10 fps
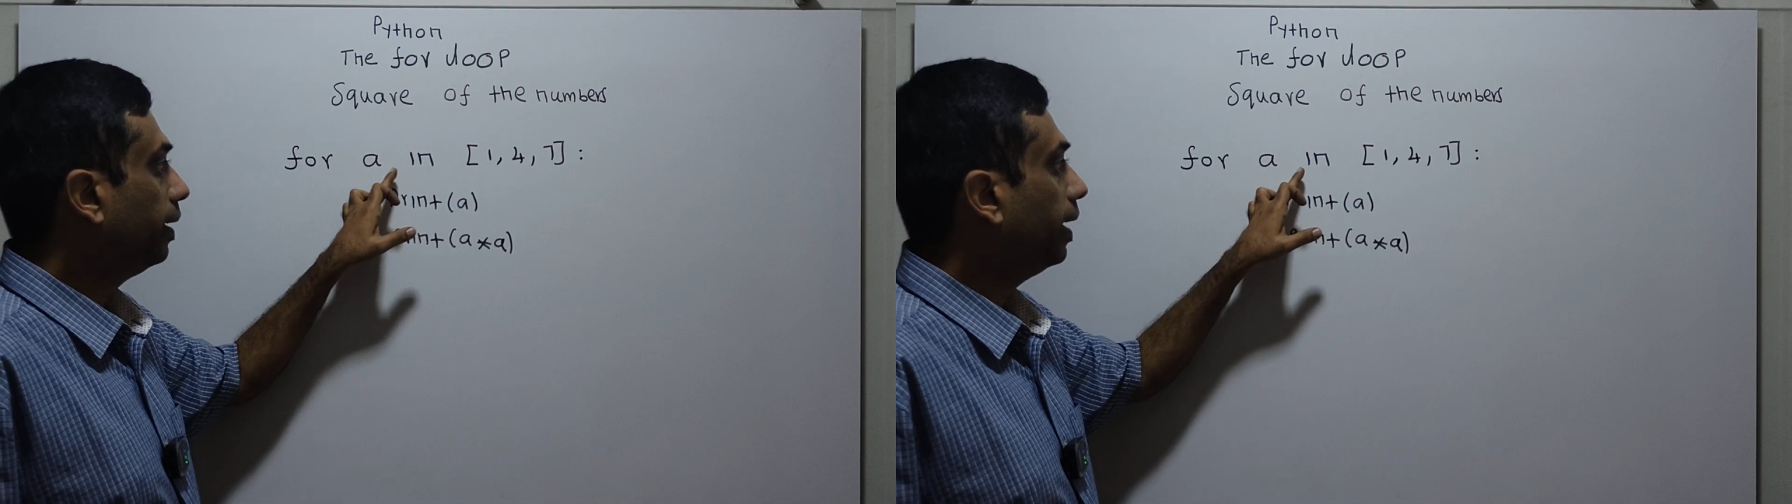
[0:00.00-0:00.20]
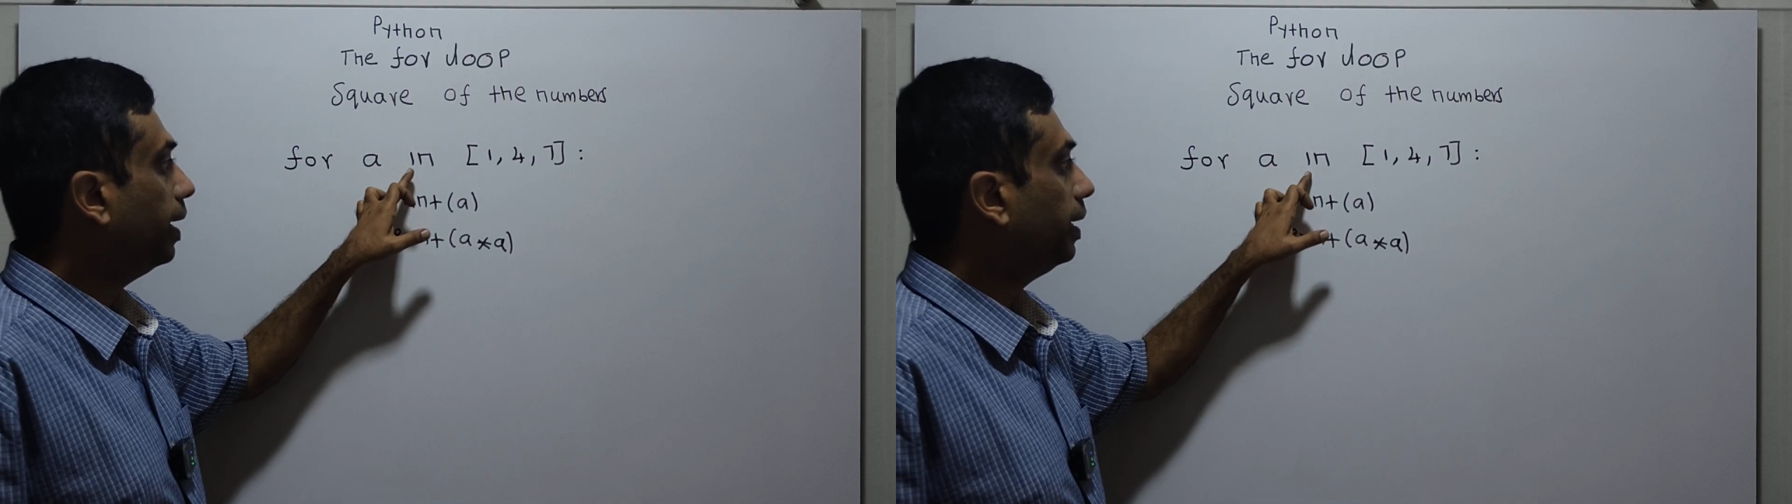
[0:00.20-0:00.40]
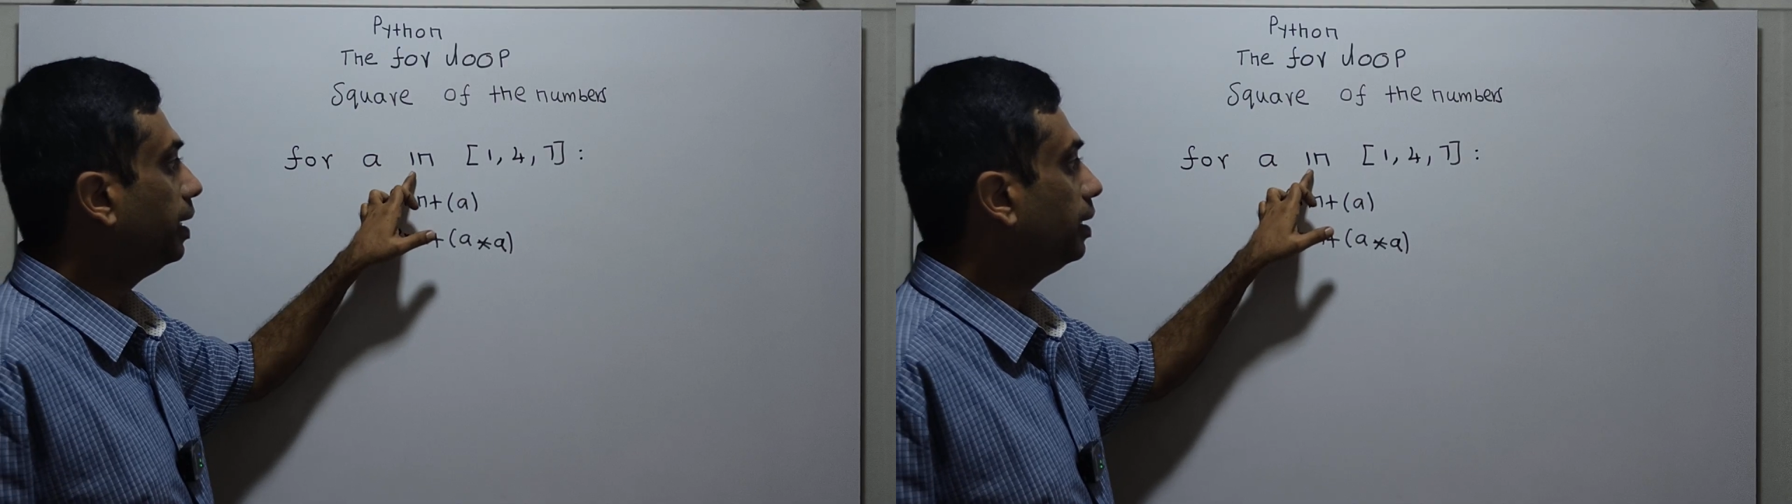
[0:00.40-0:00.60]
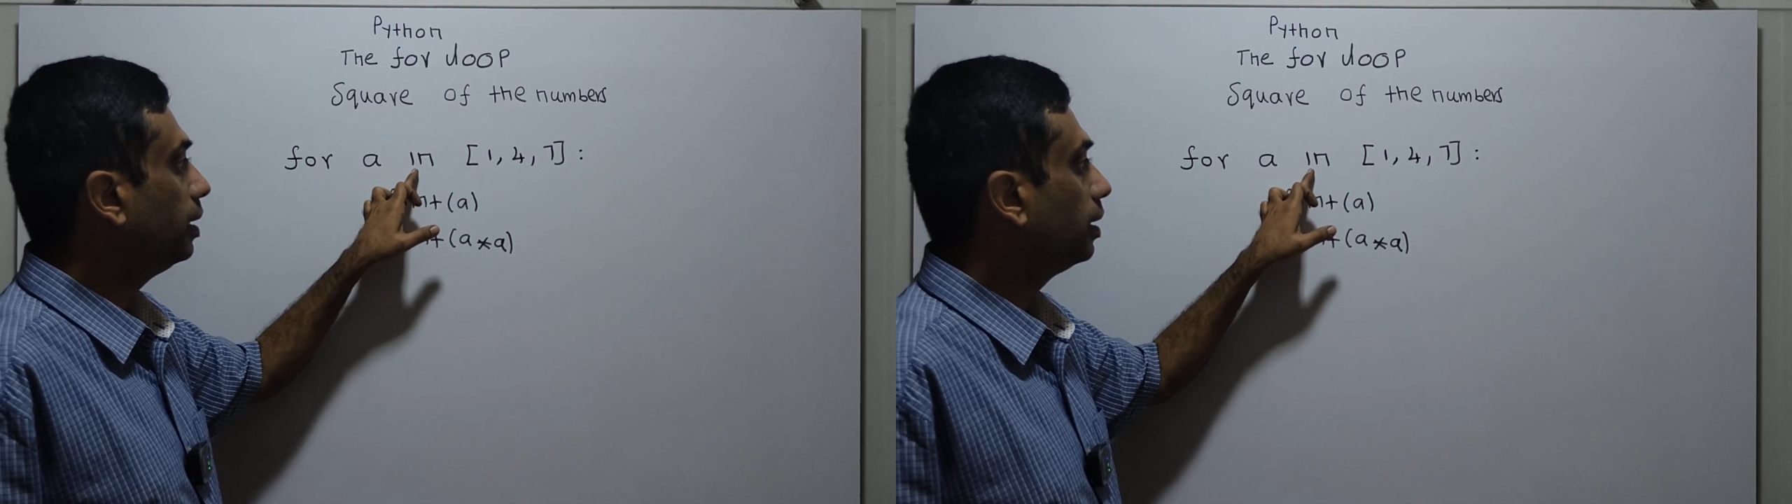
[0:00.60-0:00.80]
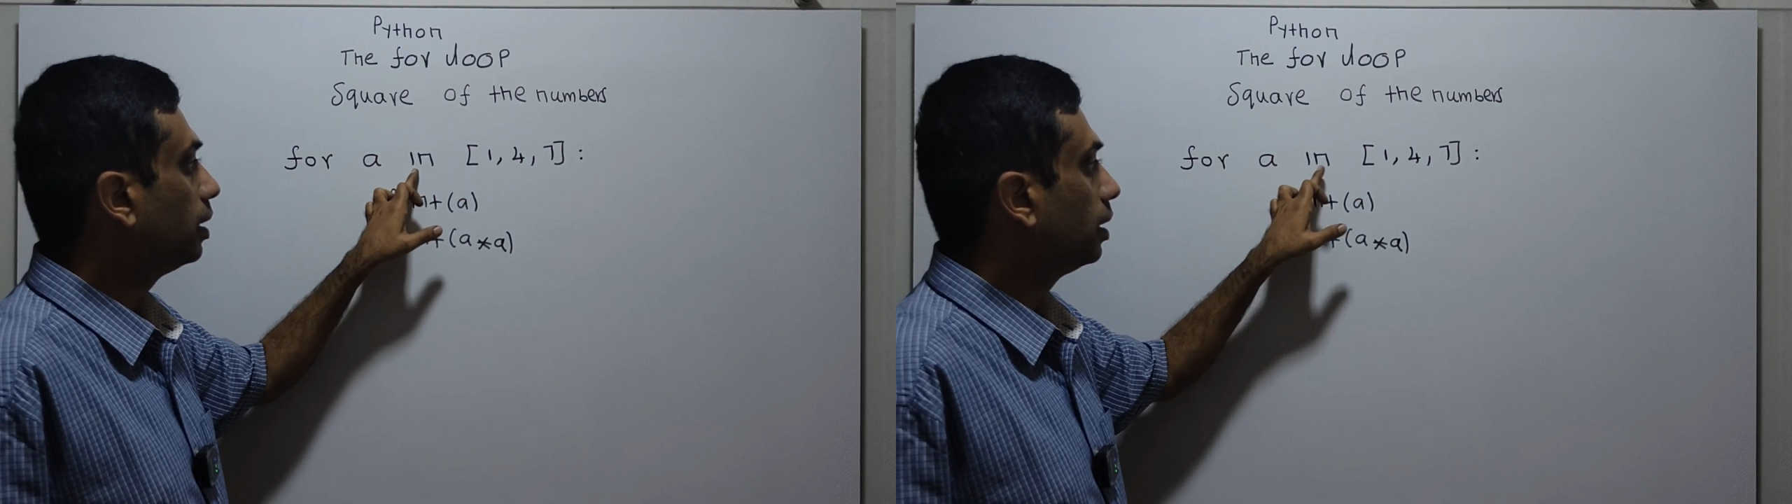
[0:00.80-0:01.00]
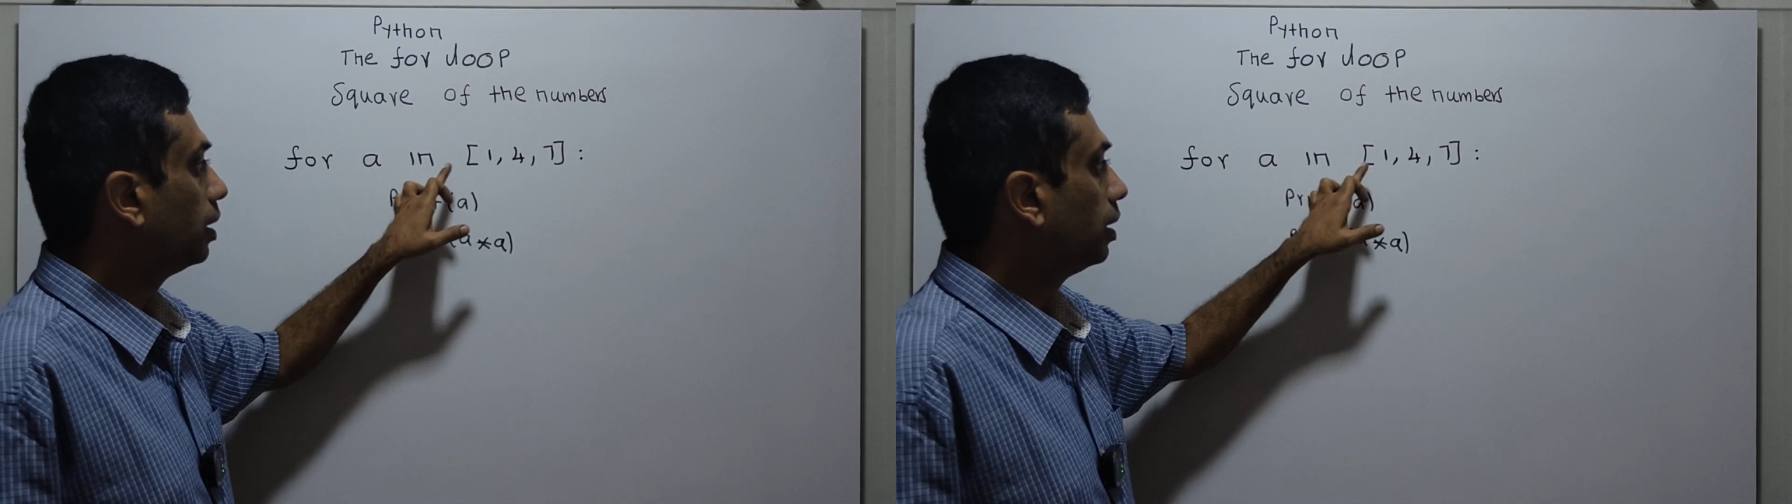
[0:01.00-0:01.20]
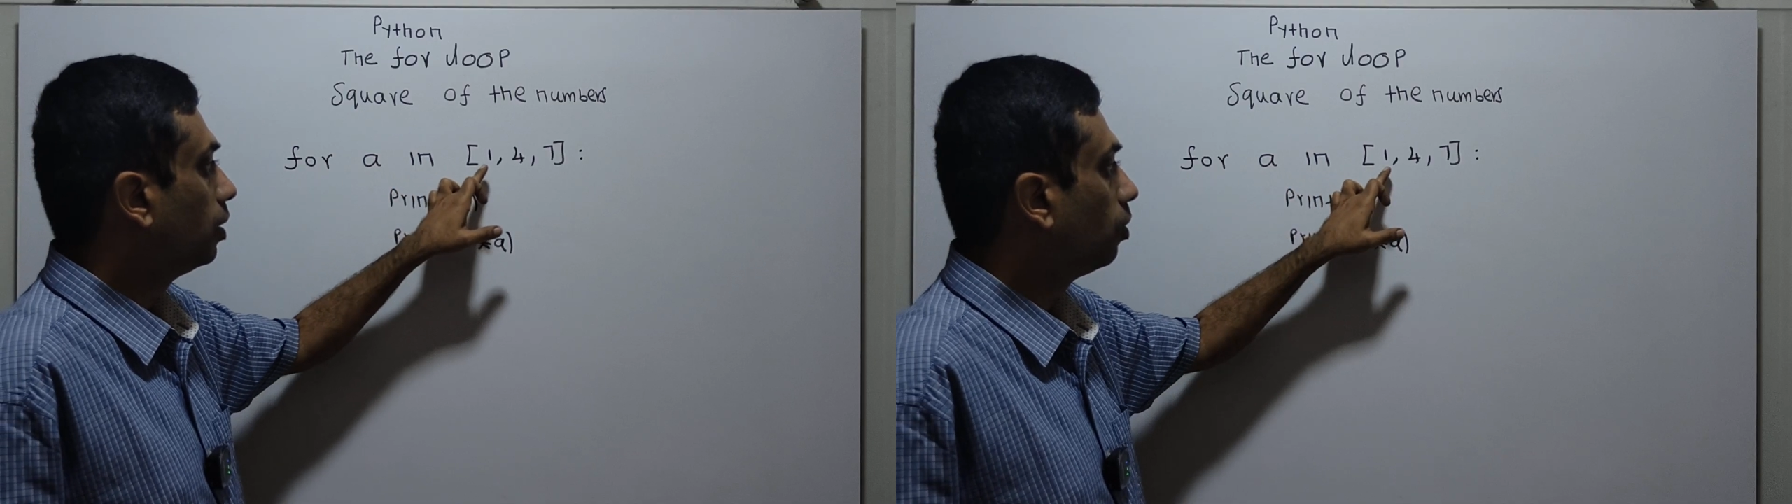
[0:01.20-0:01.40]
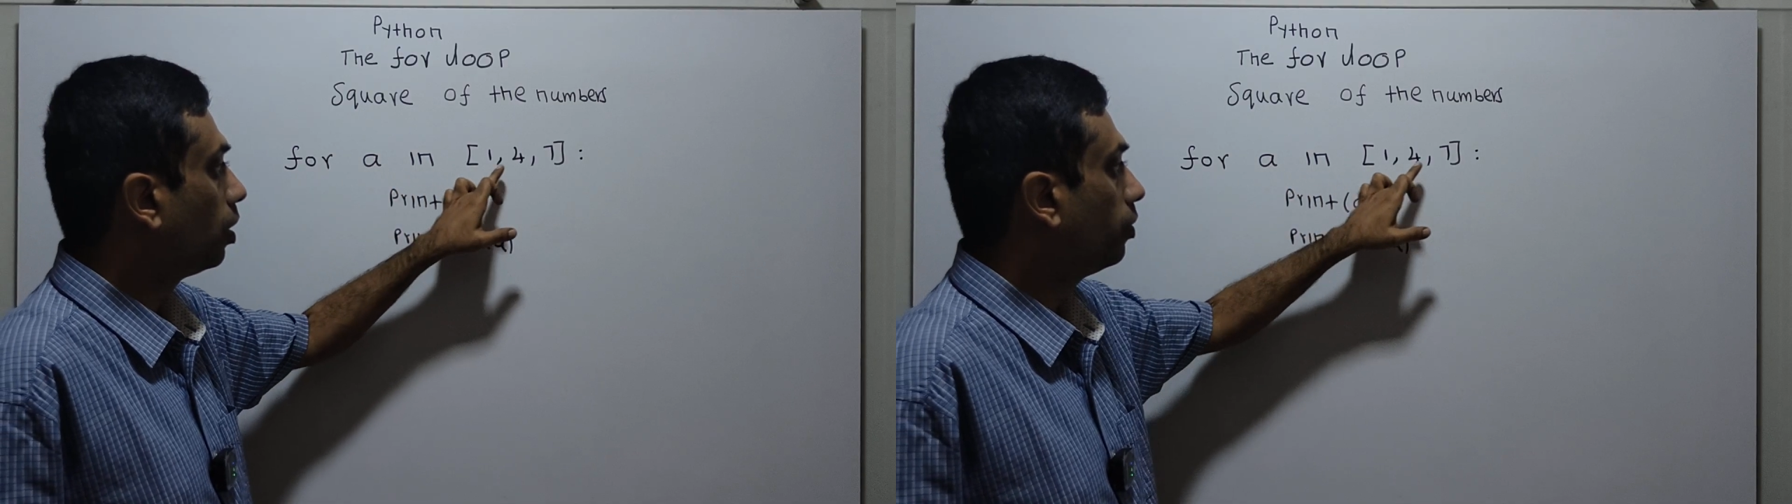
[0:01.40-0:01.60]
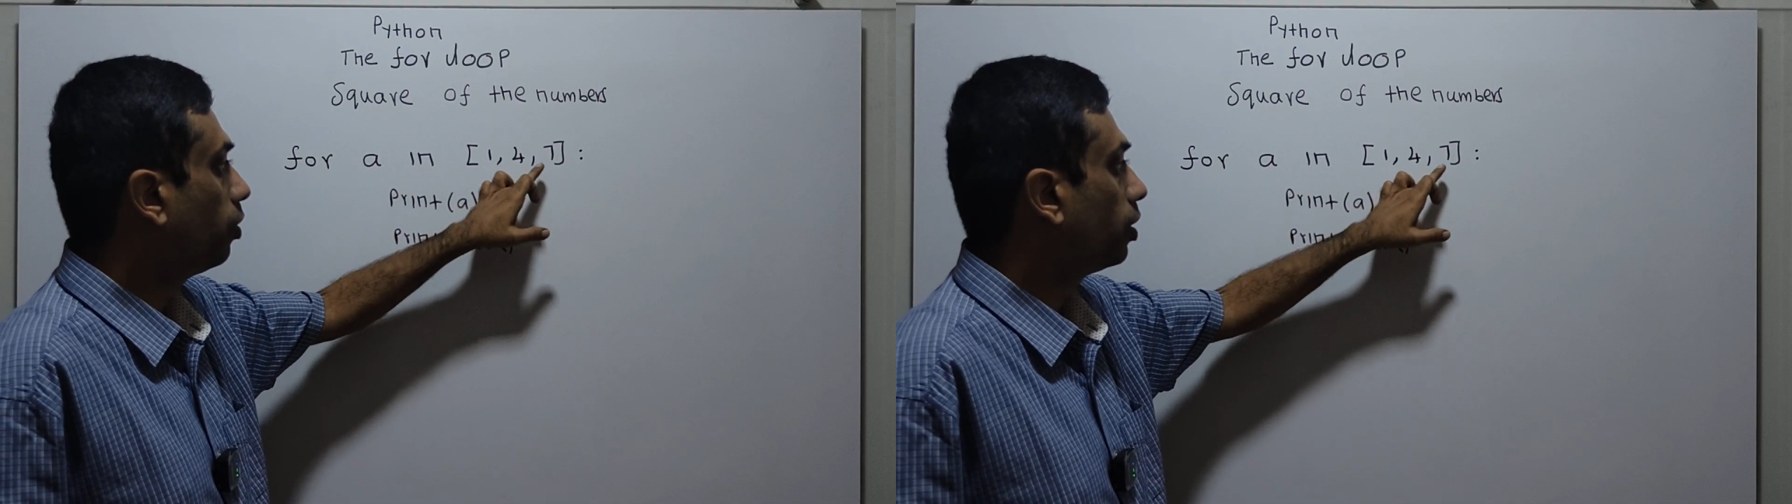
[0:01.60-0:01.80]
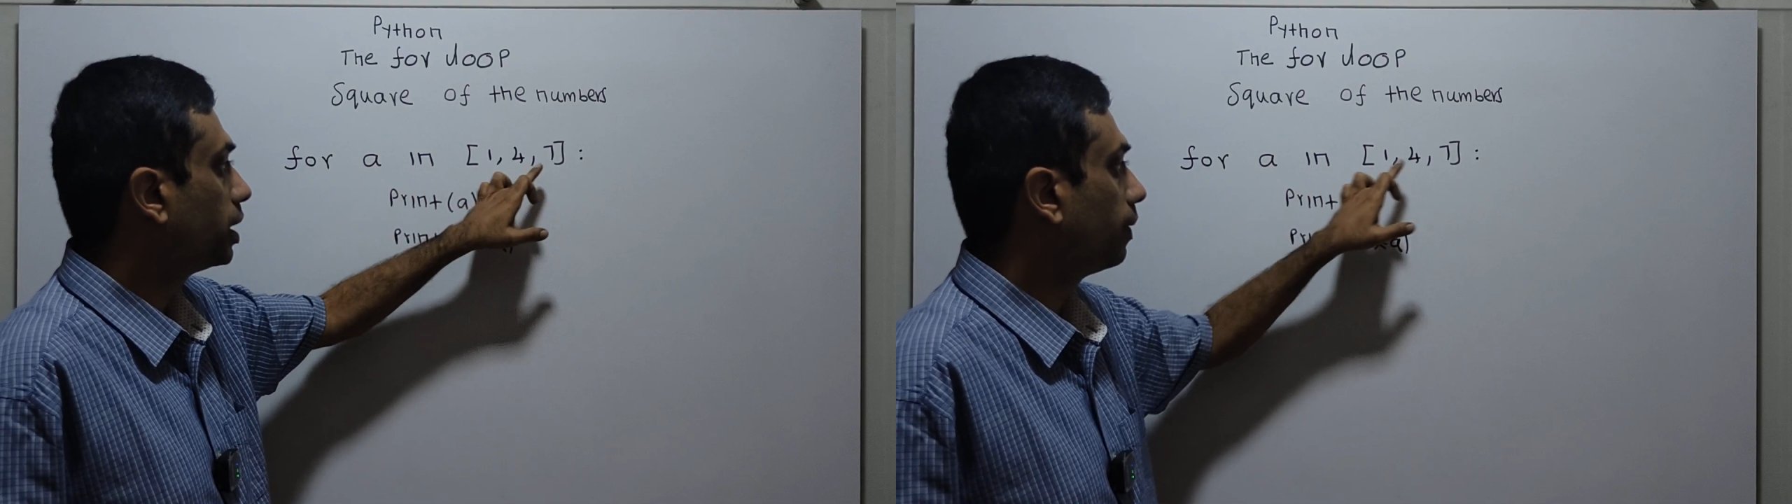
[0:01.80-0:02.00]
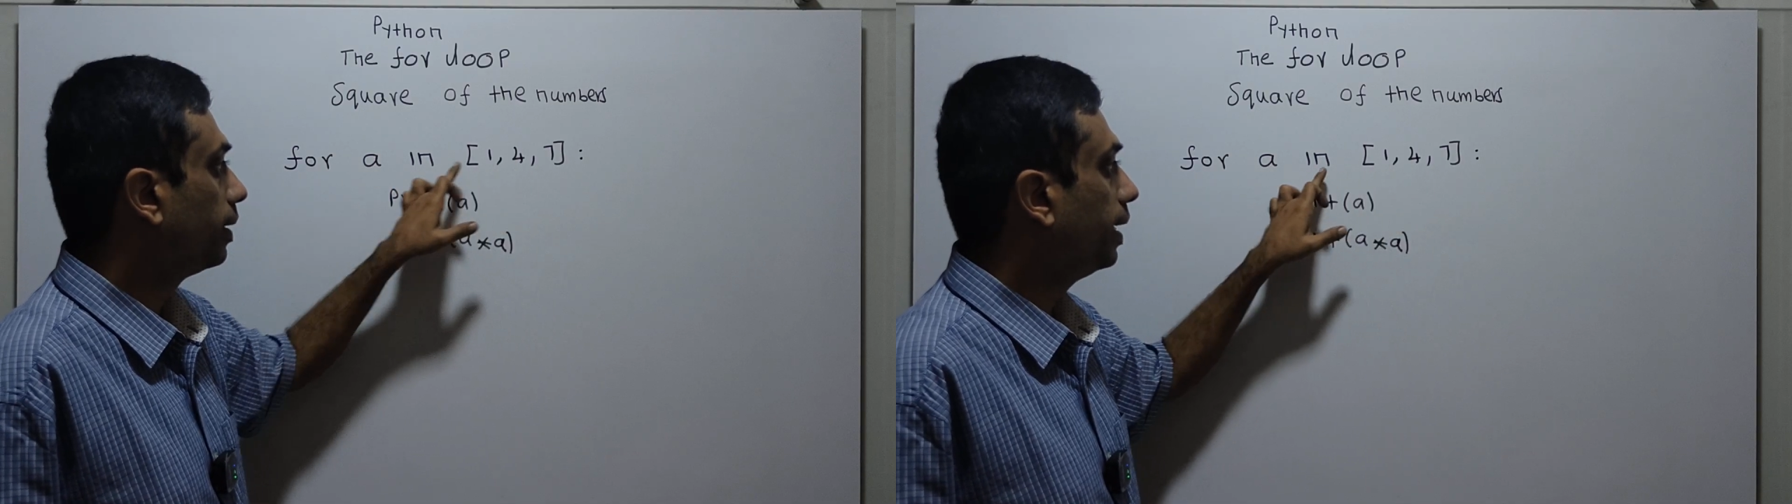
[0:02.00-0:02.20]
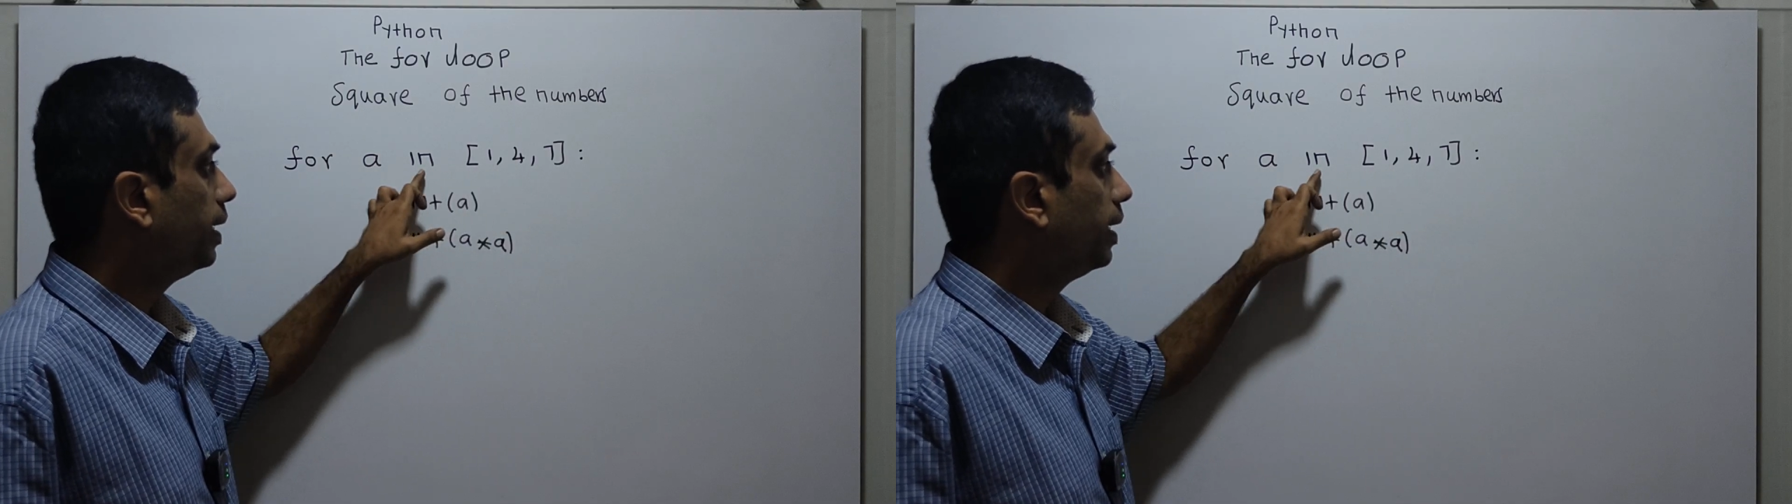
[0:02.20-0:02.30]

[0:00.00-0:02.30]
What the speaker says: A in 147.